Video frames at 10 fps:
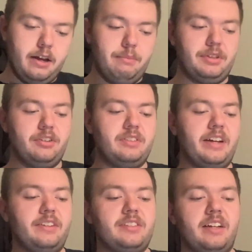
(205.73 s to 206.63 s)
But there's a
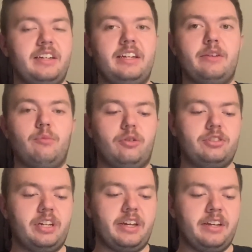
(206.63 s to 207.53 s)
downside to eating more
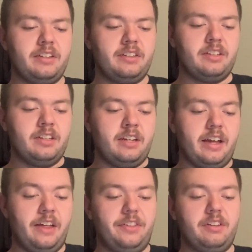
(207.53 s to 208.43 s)
chicken.
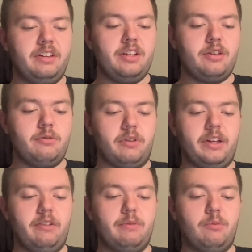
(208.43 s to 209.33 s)
Ethically, you are
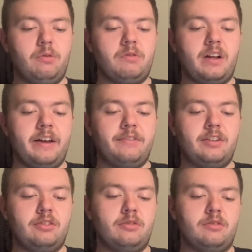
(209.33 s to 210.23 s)
killing more lives
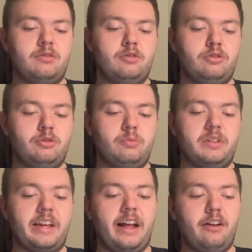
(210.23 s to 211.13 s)
than you
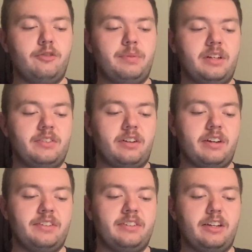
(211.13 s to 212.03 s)
would cows because there
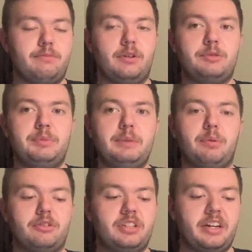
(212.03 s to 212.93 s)
isn't as much meat
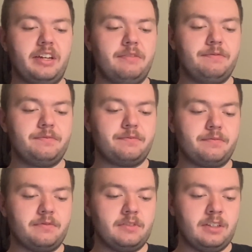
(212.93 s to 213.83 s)
per chicken
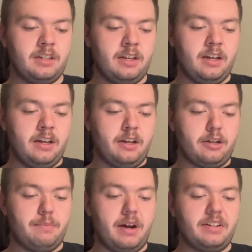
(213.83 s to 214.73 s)

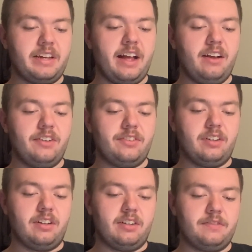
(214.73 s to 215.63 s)
compared to cows.
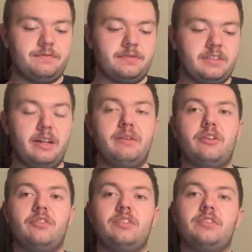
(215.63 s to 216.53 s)
Then it
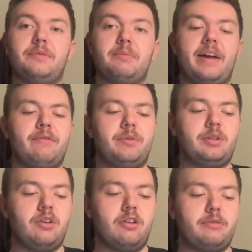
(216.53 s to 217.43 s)
goes into something we haven't really
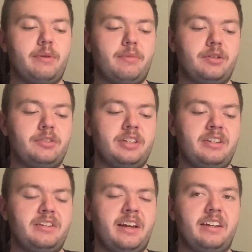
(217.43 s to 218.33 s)
talked about much
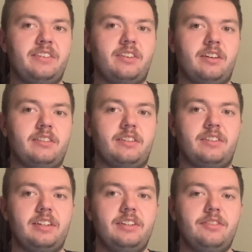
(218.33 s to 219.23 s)
yet is
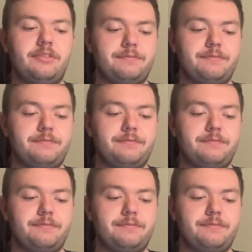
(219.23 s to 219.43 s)
disease.